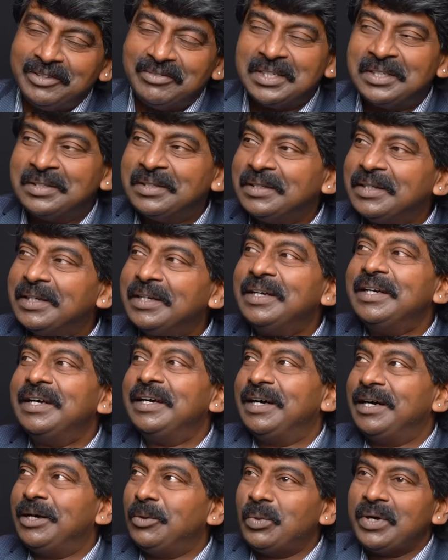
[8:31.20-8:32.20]
even
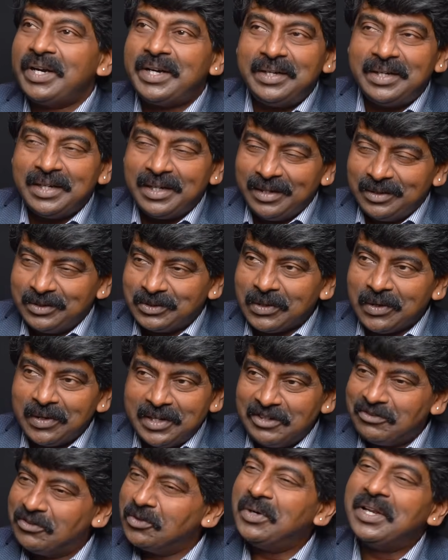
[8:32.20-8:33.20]
avoid
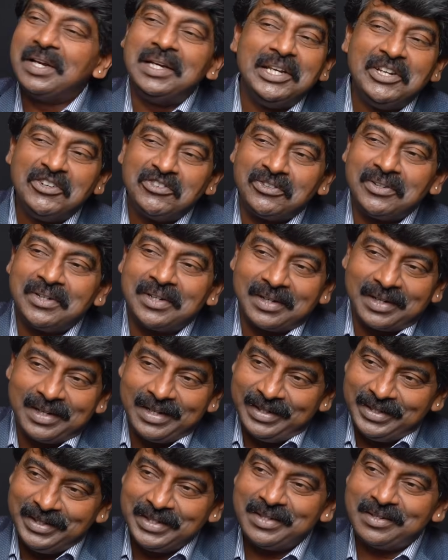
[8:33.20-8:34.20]
solid food and live
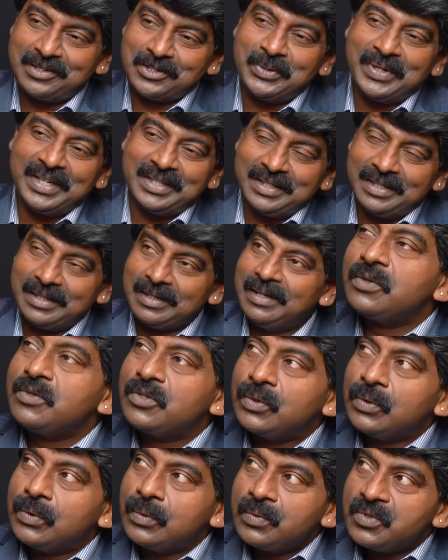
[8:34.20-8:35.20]
for years together.
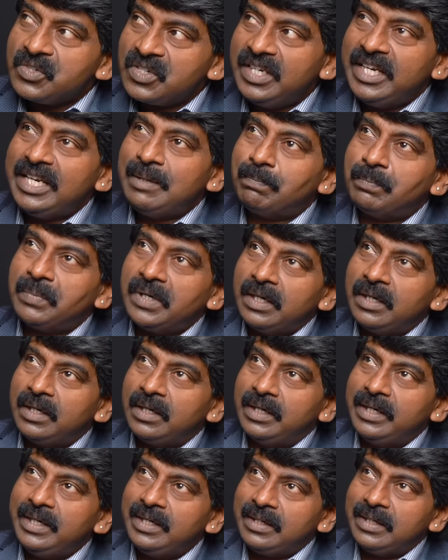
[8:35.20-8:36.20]
So sleep,
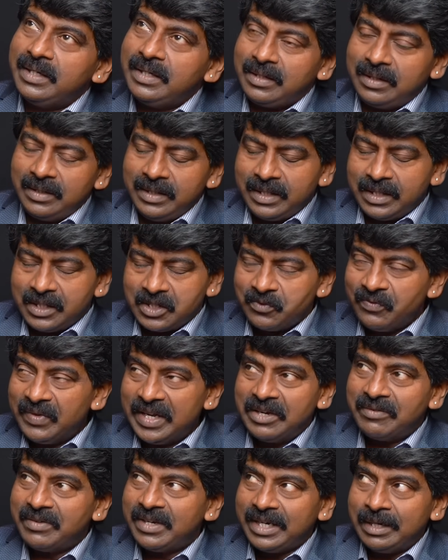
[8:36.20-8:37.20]
it is
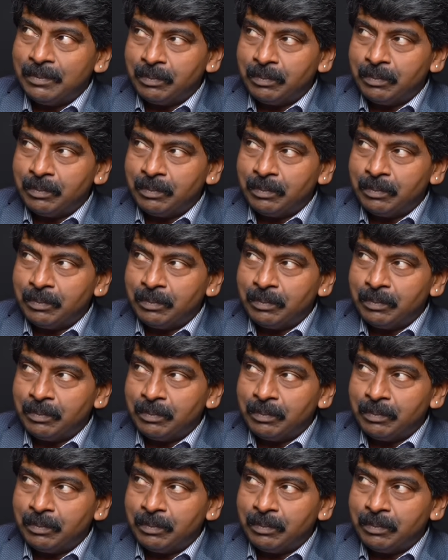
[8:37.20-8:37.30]
very, very